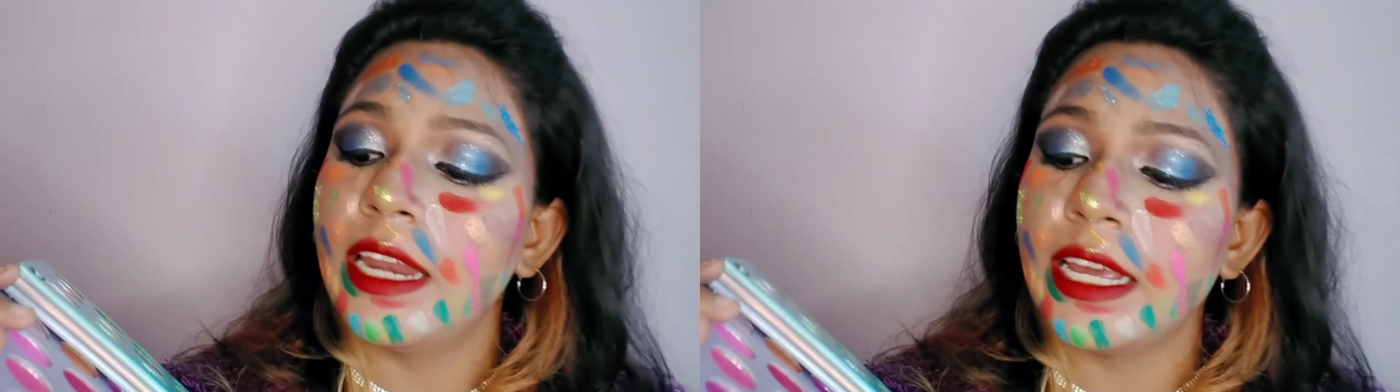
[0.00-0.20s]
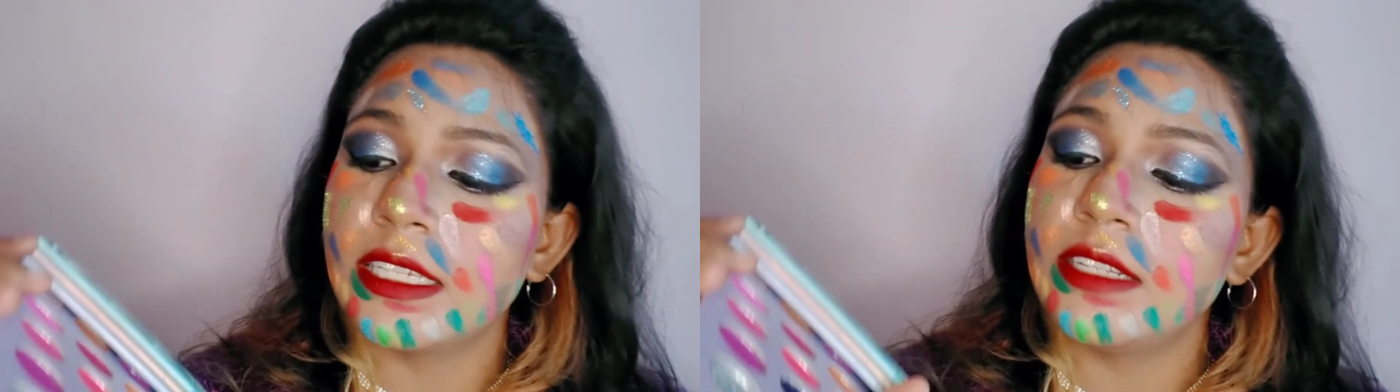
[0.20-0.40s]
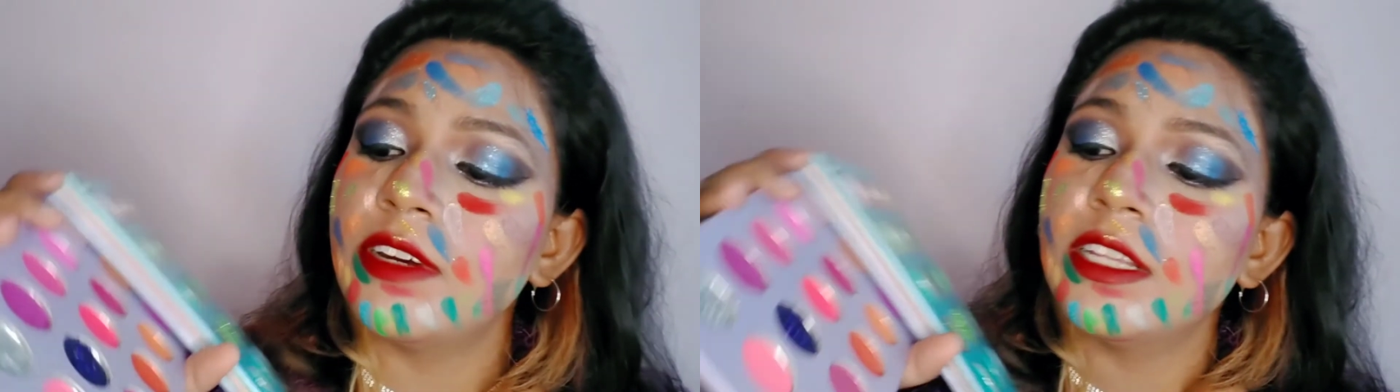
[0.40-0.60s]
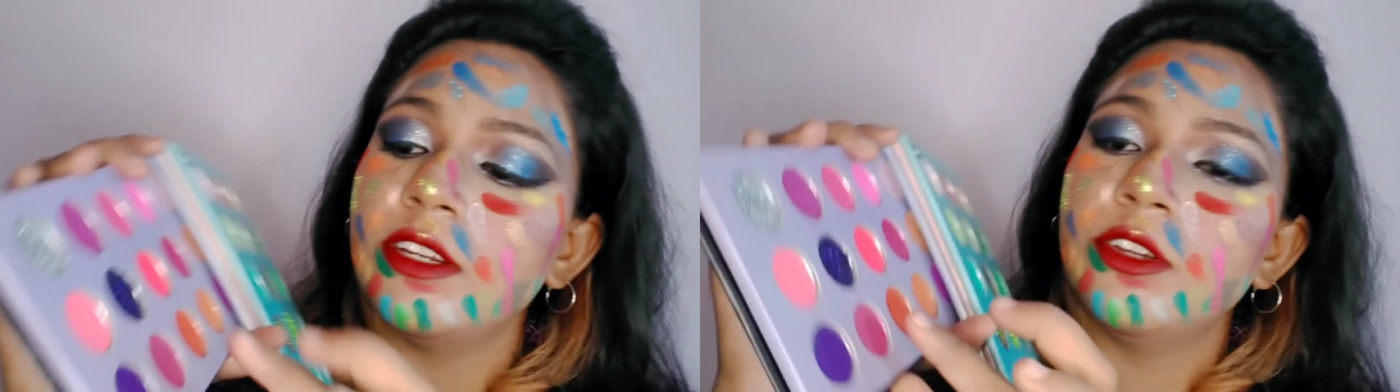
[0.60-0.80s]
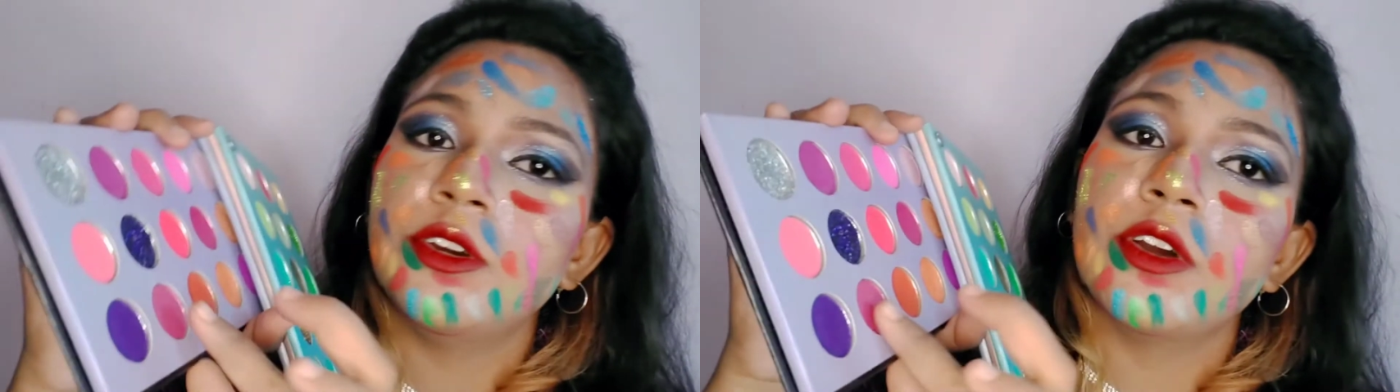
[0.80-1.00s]
Next
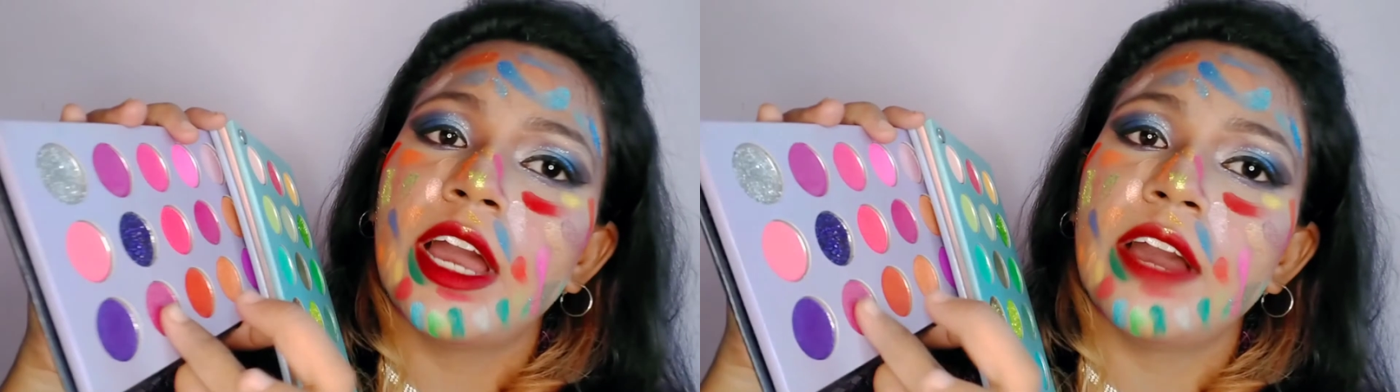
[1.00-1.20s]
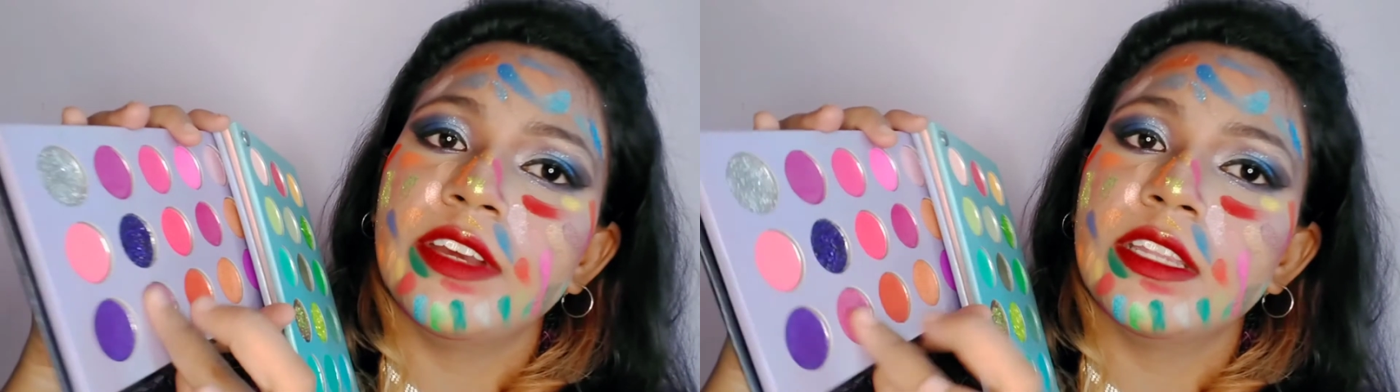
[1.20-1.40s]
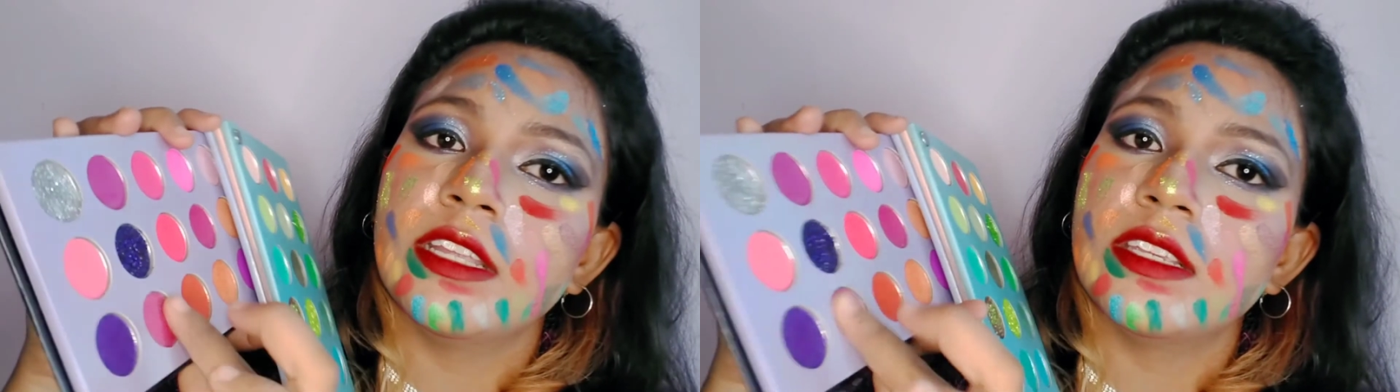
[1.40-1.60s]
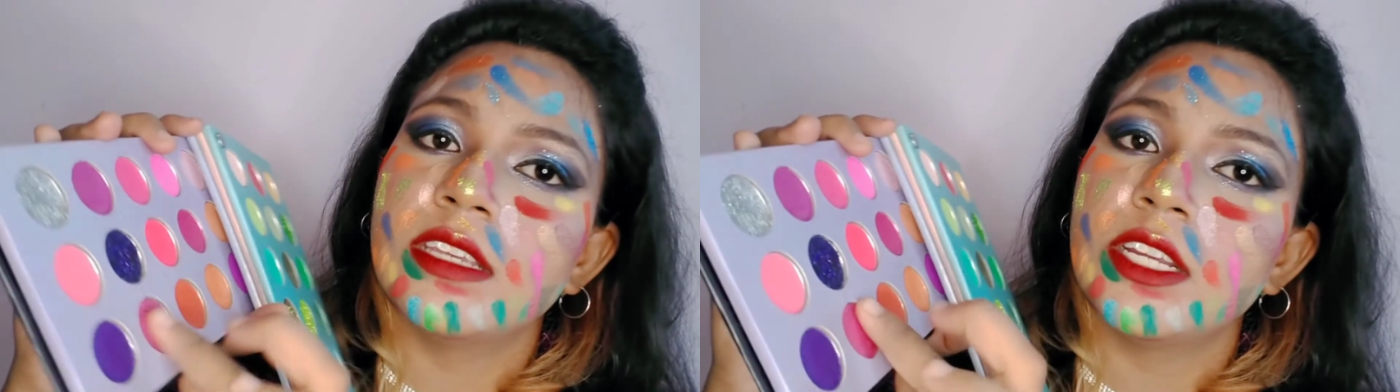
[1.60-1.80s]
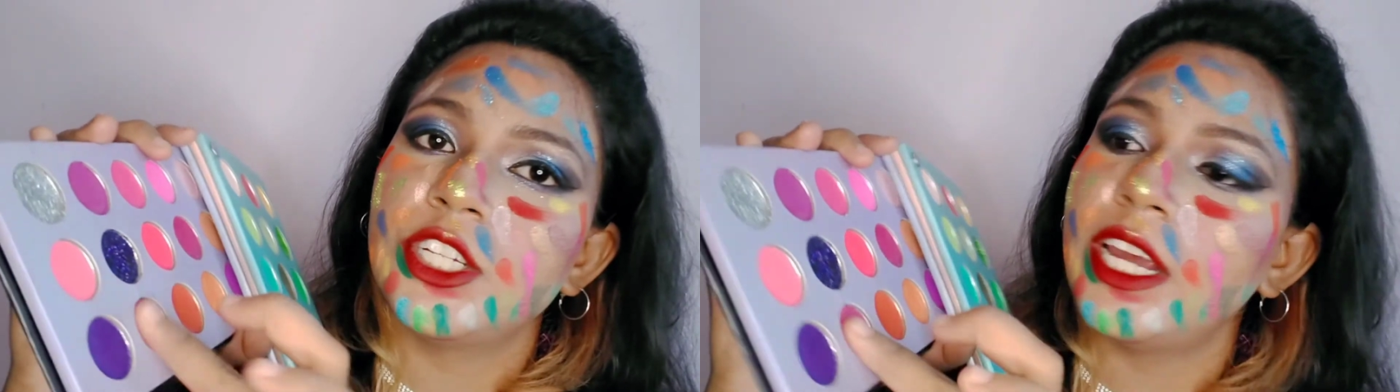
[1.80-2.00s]
vandhi you're having this
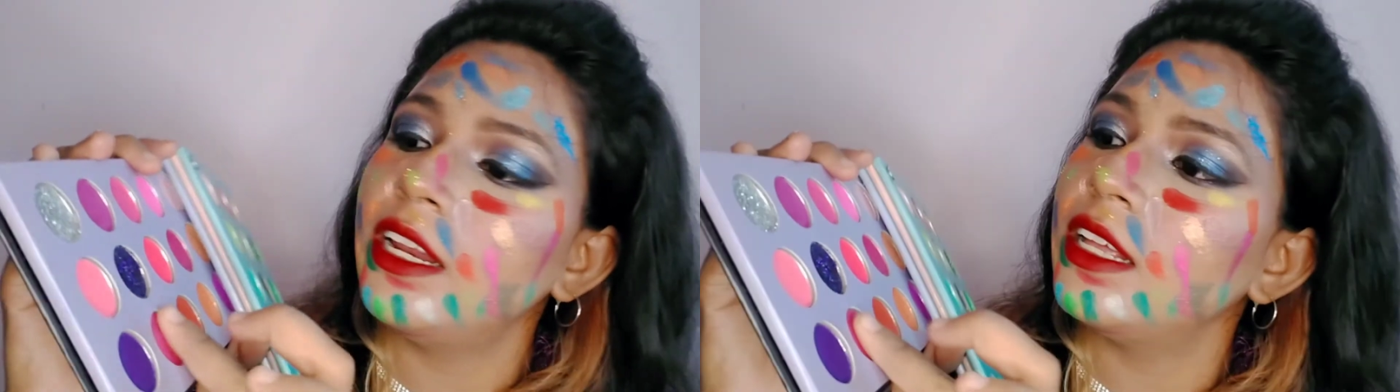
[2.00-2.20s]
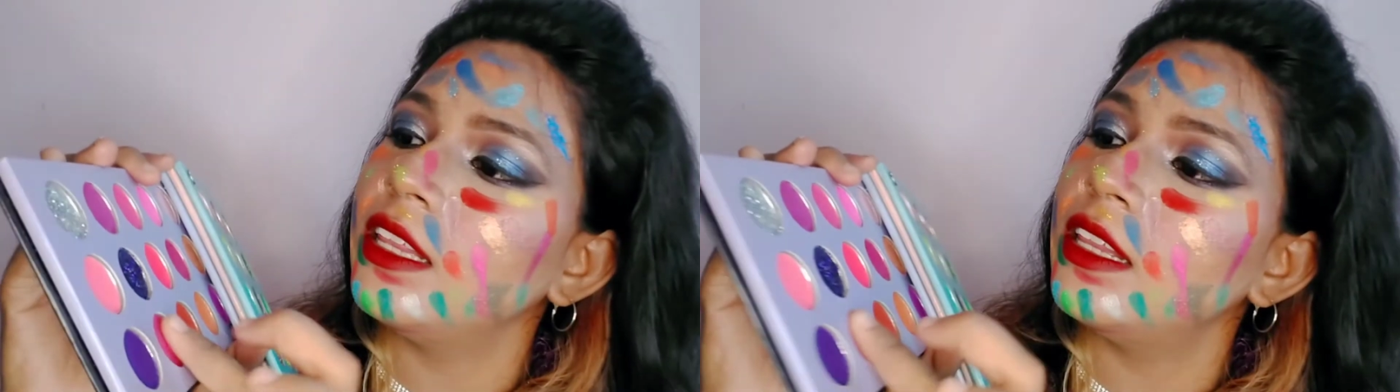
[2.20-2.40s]
shade, idhu